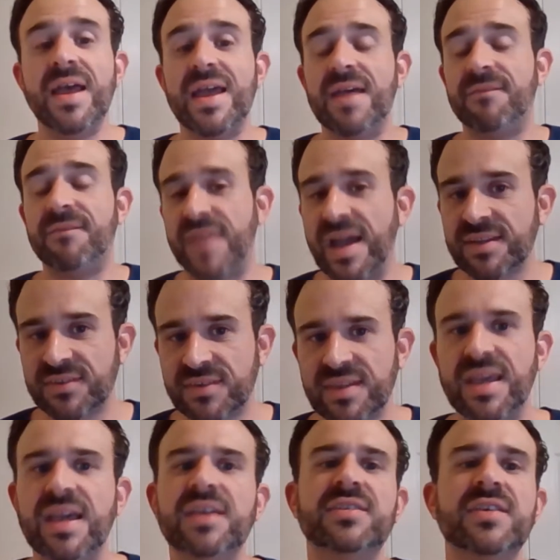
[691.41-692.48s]
If that's the
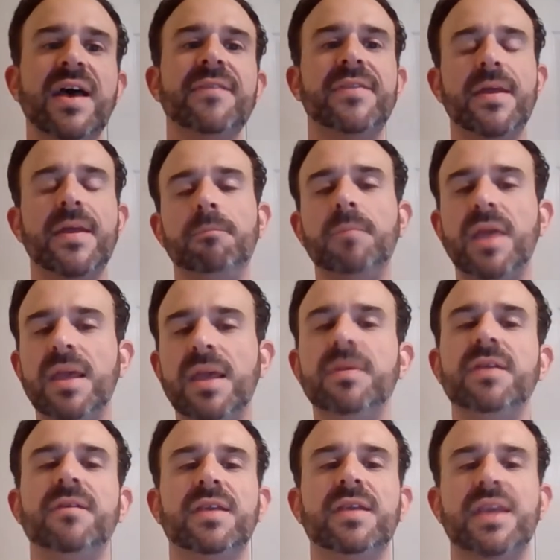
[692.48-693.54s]
case, then
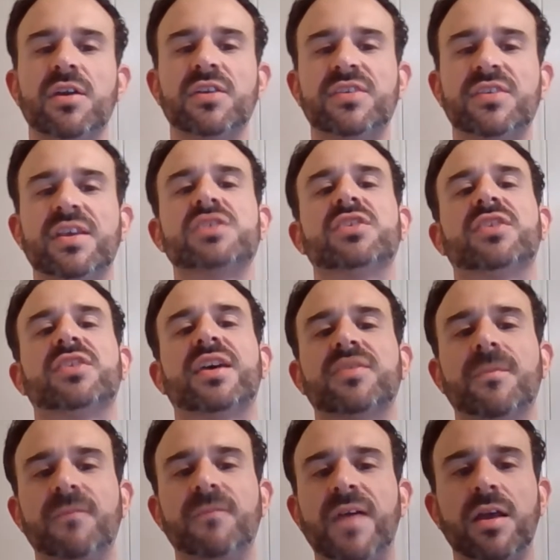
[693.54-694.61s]
maybe Gary Sanchez has
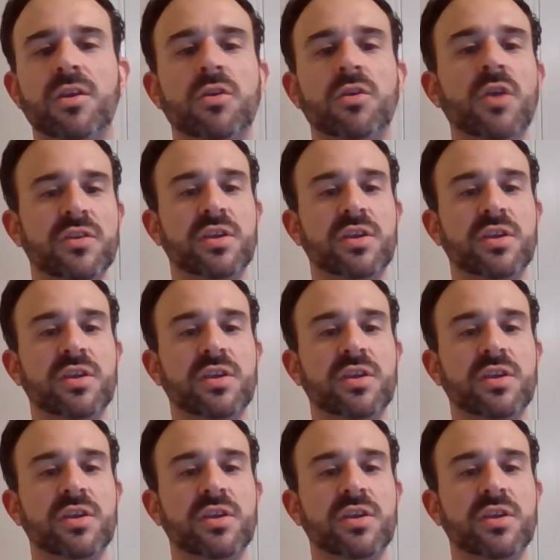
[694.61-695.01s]
some value